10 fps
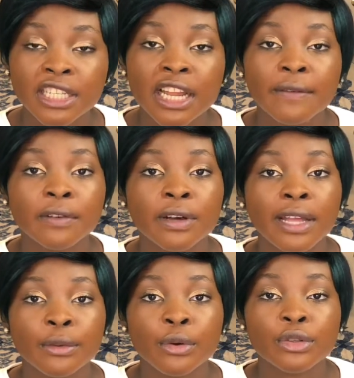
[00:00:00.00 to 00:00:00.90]
level,
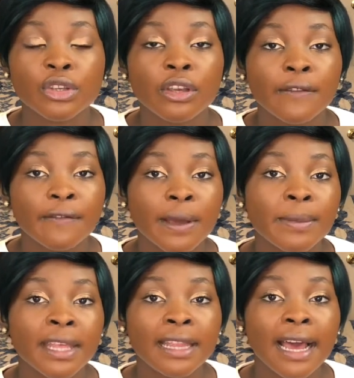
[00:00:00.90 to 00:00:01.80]
and also your
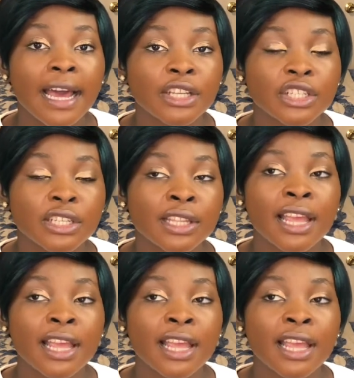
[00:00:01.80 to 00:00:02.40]
feminine hygiene.